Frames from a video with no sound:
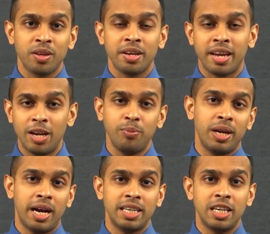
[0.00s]
can be
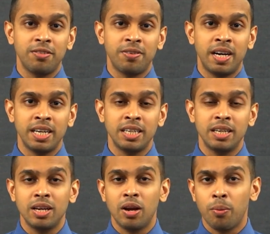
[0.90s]
identified
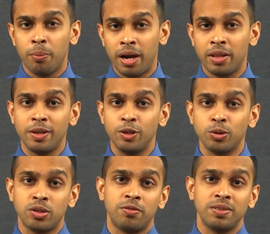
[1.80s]
by the
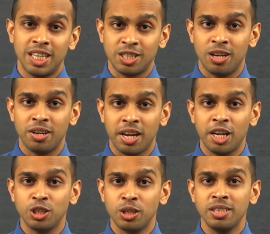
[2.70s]
use of Nessel
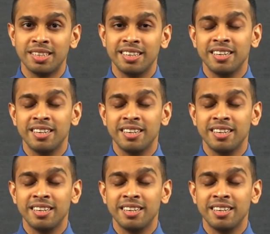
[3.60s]
reagent.